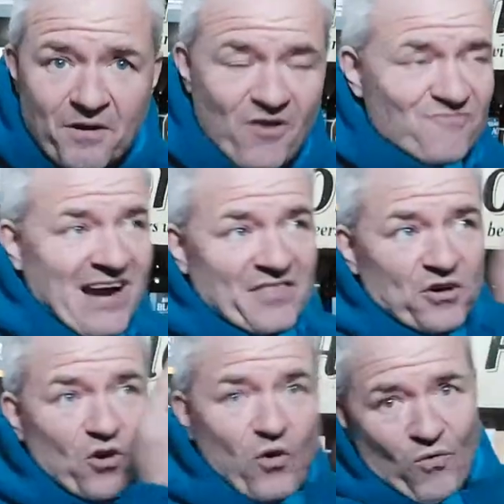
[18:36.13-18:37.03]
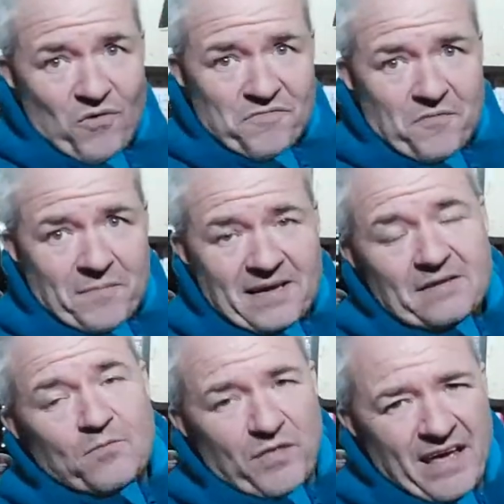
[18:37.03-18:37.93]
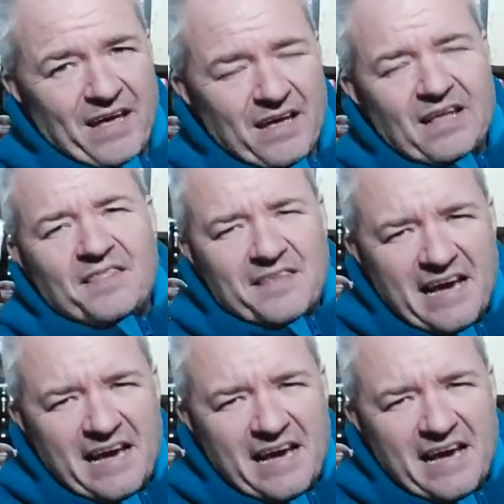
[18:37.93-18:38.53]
around the corner from me, well, the